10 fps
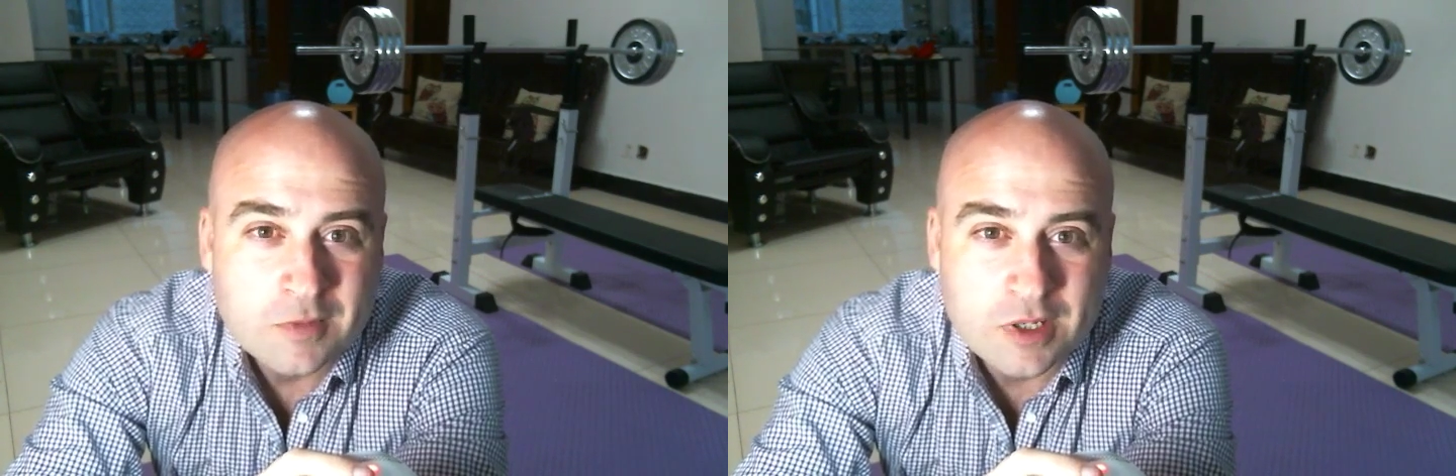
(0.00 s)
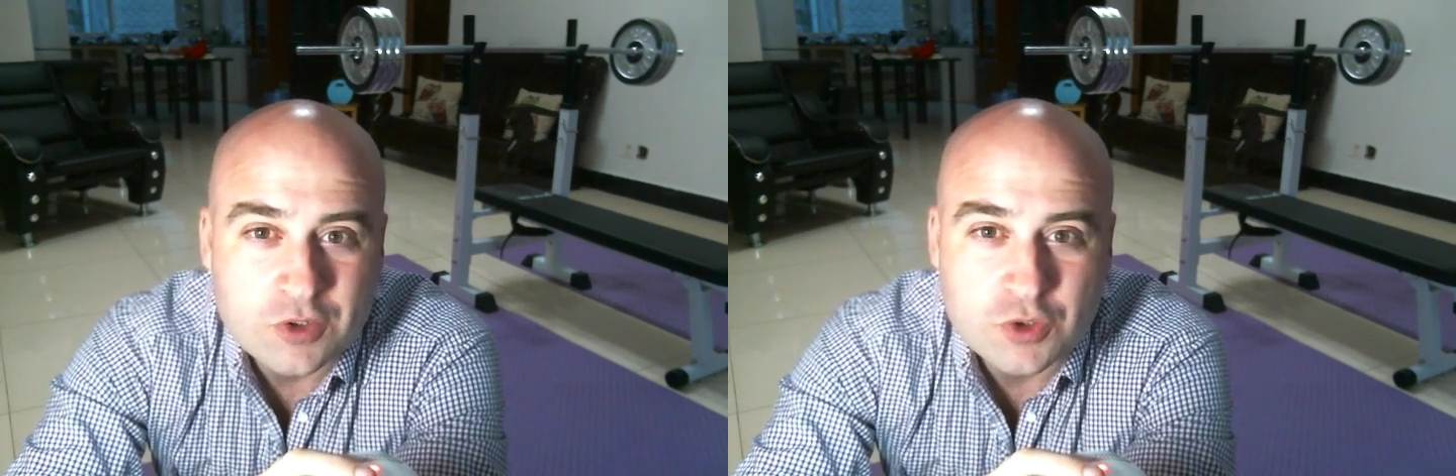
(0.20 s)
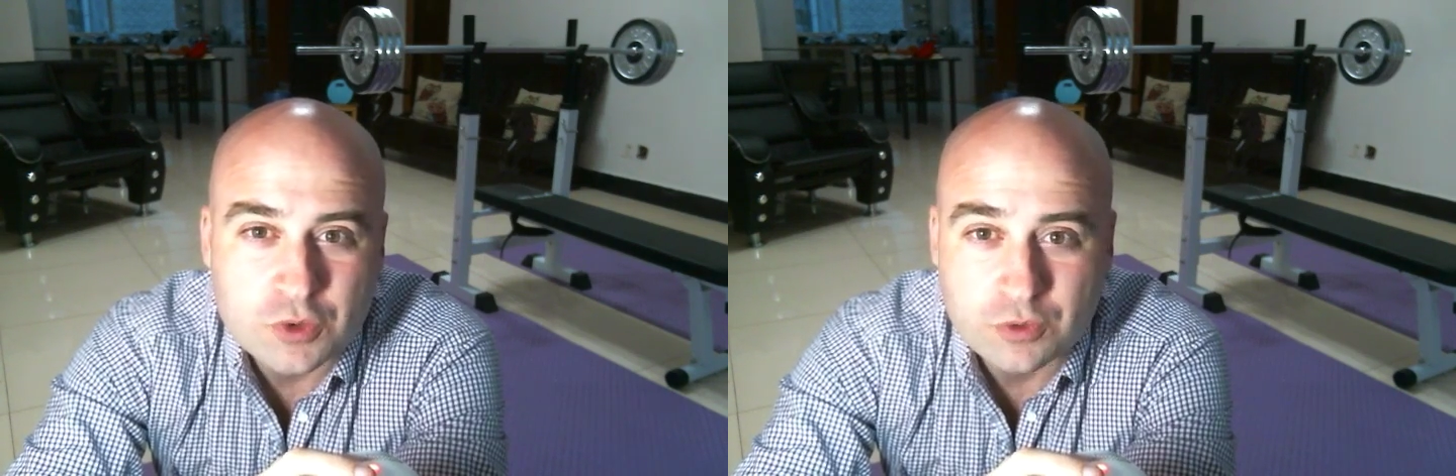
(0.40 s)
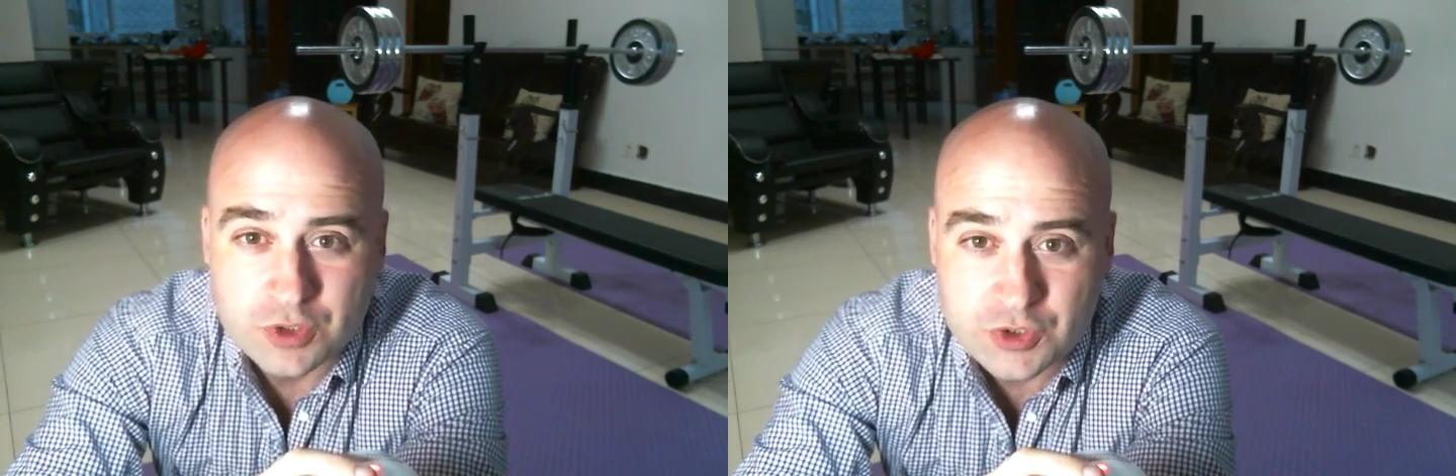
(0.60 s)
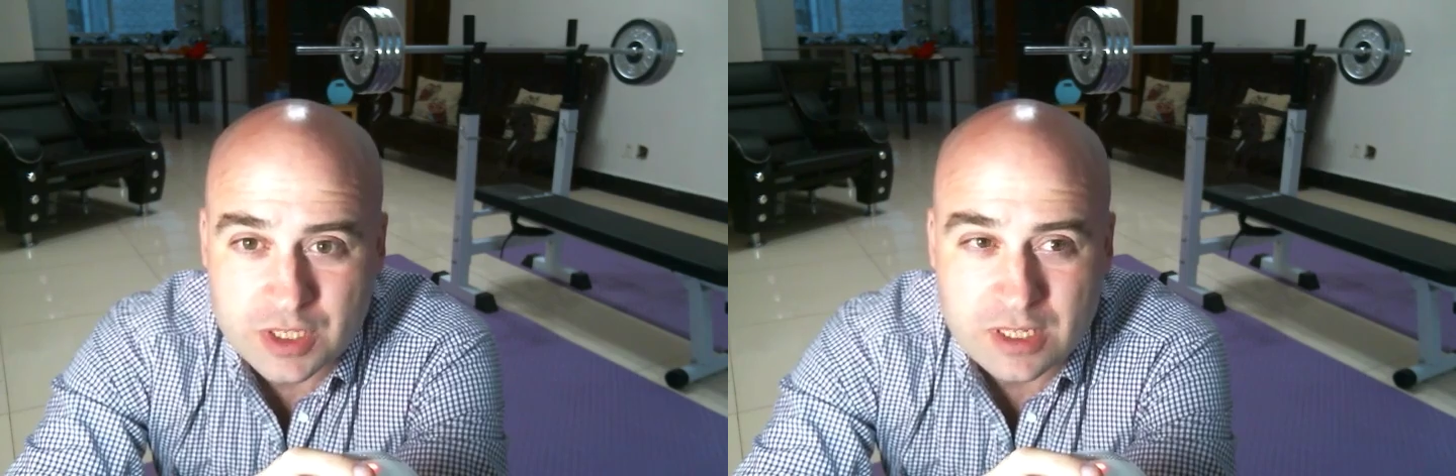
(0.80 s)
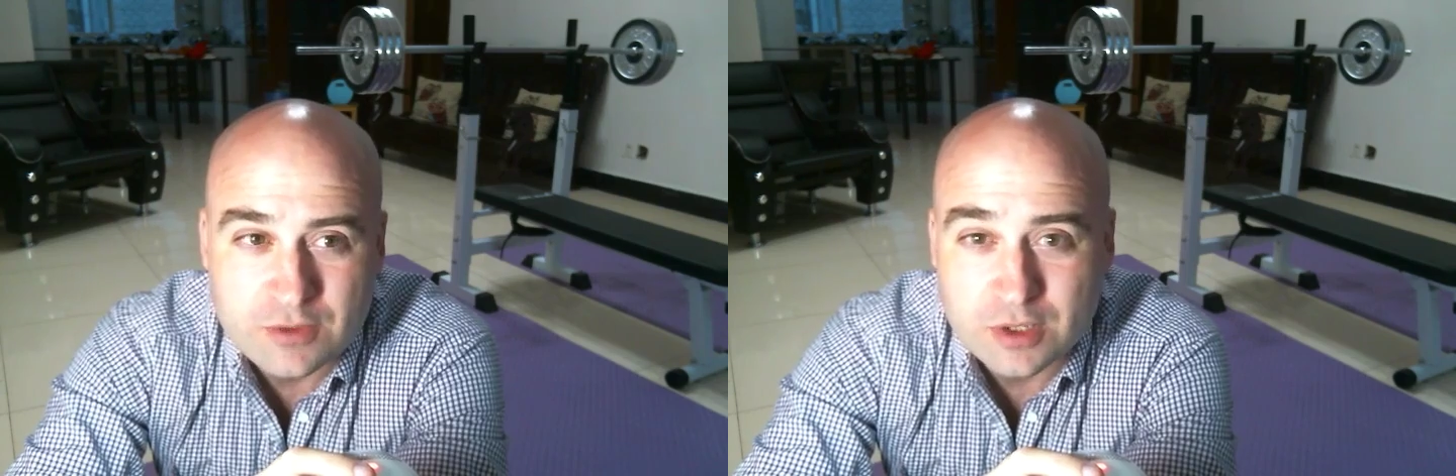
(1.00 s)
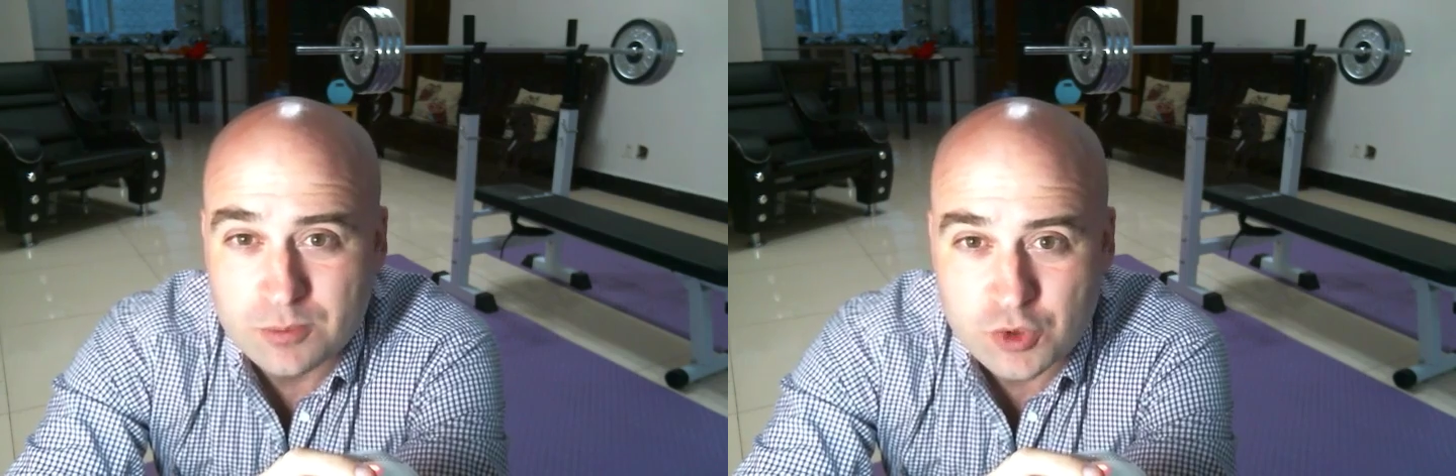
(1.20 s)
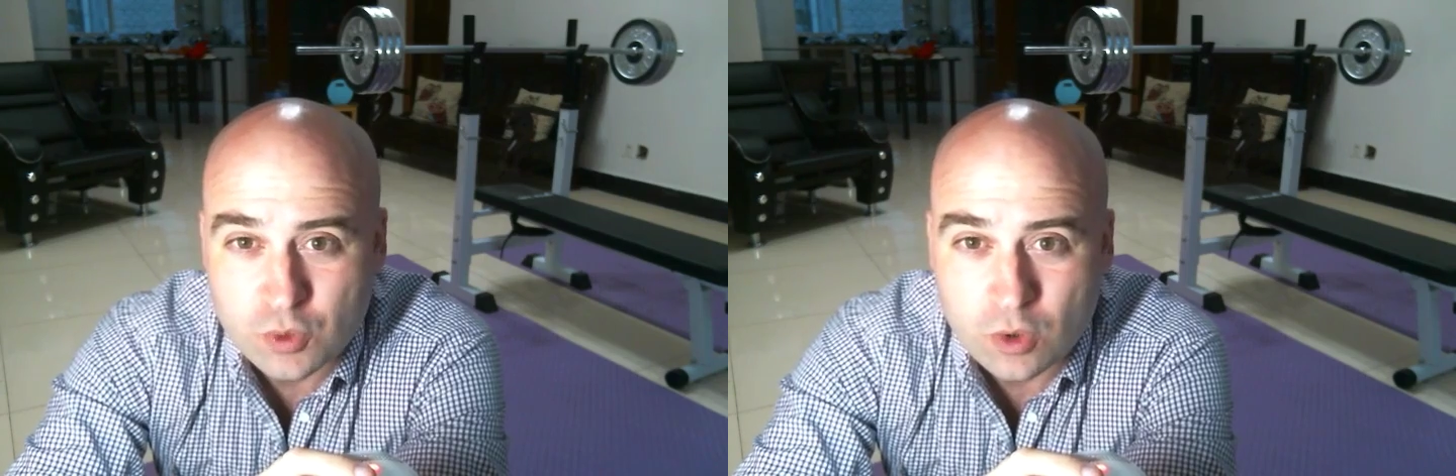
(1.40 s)
is to receive and
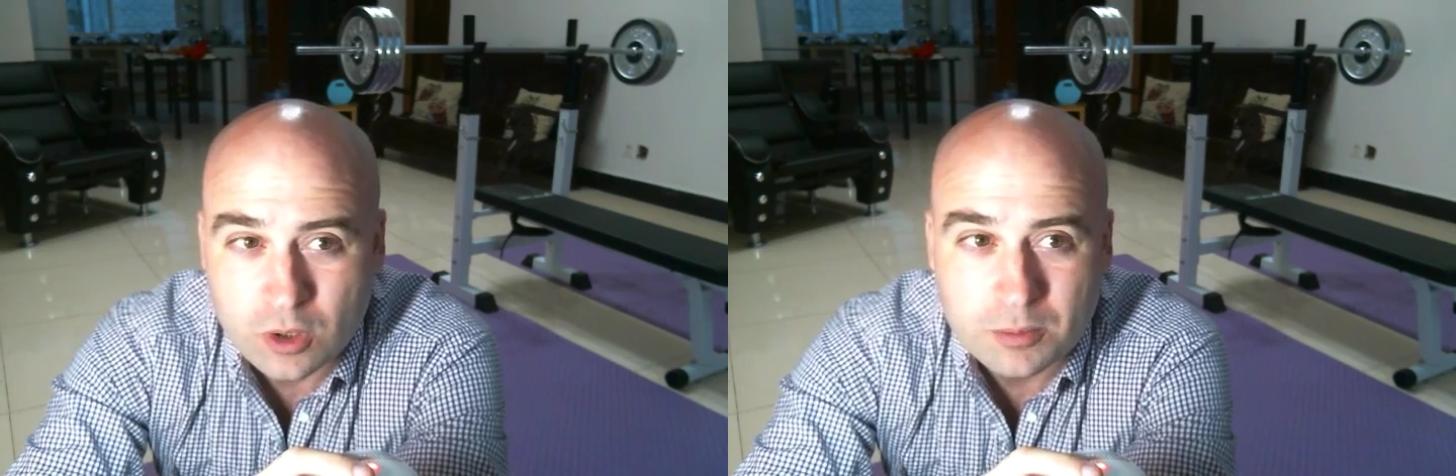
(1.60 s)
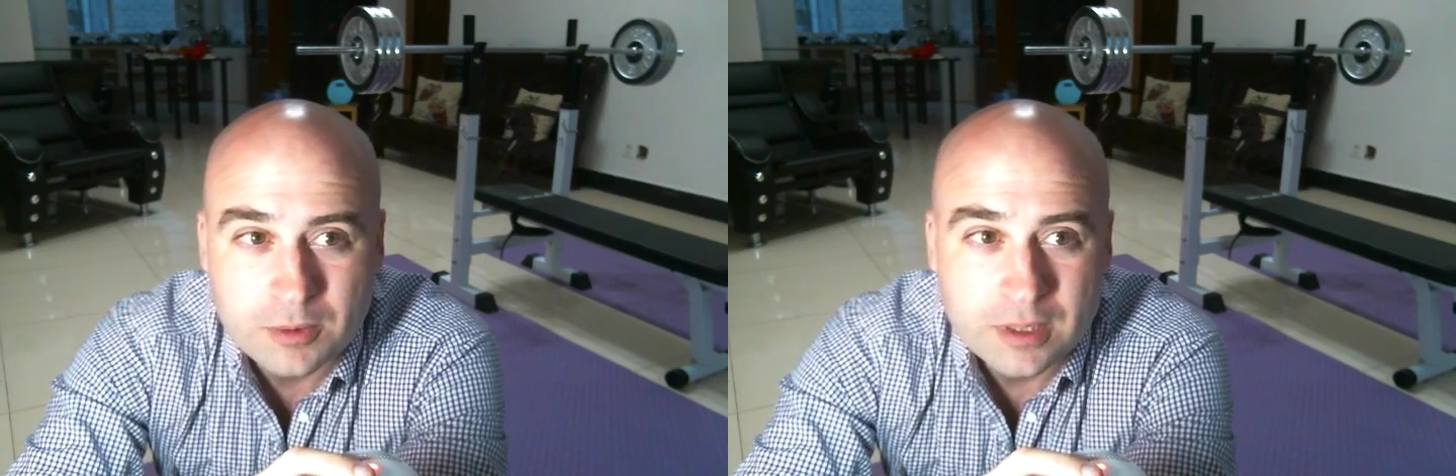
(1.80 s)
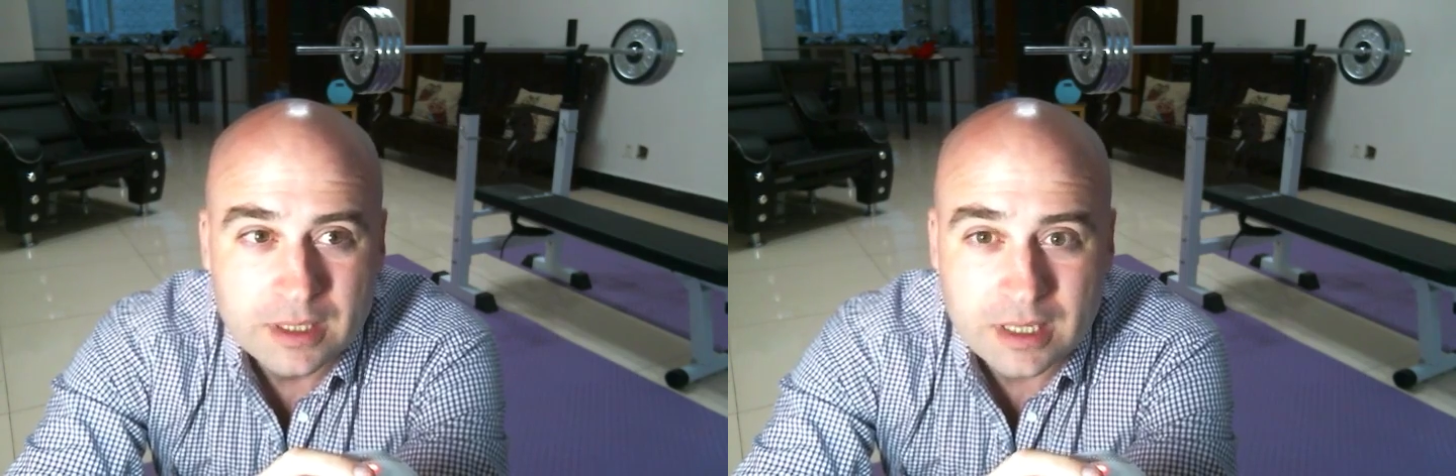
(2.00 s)
absorb